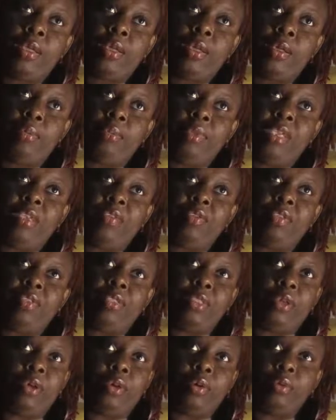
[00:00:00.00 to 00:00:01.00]
even
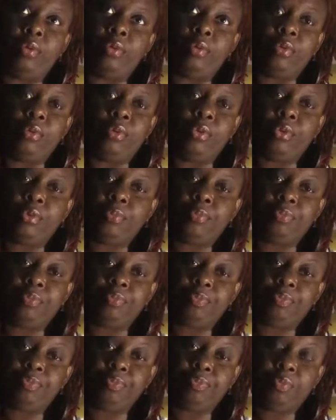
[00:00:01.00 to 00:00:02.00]
though
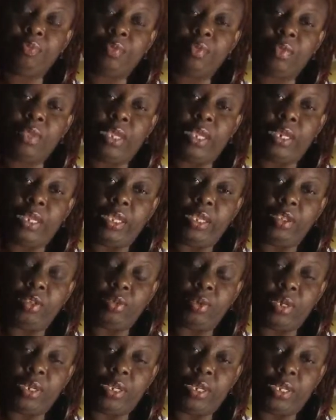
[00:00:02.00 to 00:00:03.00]
It is
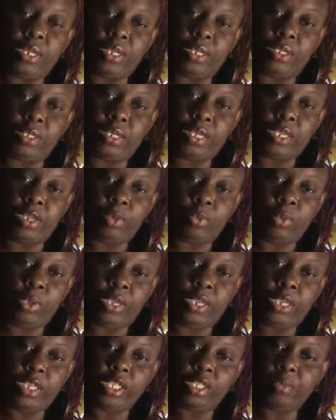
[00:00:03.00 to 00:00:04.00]
what it is, and we
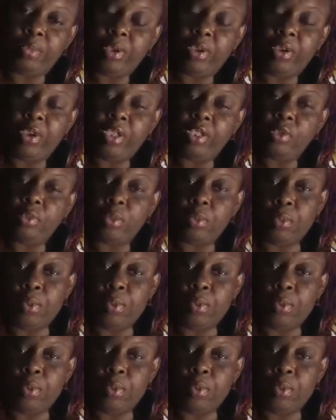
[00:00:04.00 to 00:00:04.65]
experience what we